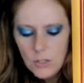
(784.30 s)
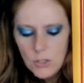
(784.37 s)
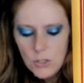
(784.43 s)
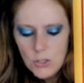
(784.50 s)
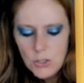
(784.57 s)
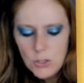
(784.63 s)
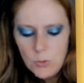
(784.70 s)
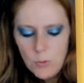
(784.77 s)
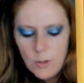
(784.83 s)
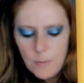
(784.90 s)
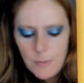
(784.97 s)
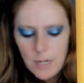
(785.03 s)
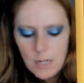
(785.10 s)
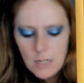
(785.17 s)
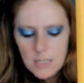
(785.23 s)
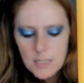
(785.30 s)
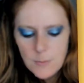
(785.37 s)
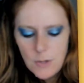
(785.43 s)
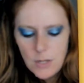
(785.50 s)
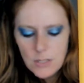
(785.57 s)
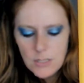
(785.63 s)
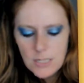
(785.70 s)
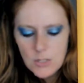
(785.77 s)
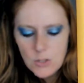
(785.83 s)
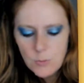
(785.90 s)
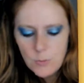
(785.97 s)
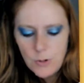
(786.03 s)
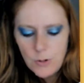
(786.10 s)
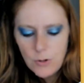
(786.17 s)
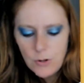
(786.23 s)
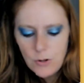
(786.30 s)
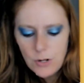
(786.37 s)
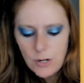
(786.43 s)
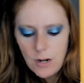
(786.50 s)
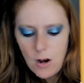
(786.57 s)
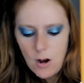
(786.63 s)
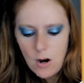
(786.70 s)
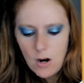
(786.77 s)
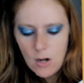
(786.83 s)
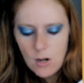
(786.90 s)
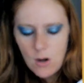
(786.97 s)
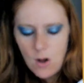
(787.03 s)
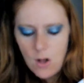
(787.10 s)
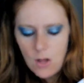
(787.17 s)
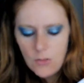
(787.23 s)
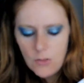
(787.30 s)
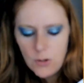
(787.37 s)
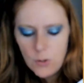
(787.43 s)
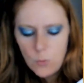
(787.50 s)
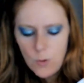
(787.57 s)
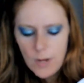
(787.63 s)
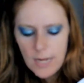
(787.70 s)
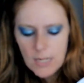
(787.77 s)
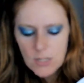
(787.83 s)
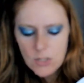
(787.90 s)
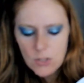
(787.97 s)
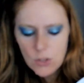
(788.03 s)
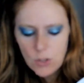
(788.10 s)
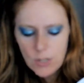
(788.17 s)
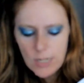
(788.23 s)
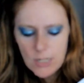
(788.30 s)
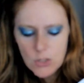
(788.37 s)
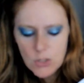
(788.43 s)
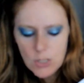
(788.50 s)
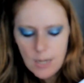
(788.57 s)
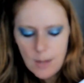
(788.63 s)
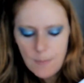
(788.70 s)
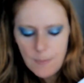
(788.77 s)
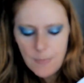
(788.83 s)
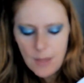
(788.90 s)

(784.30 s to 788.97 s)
Two women on a small tender boat are on their way to the great ship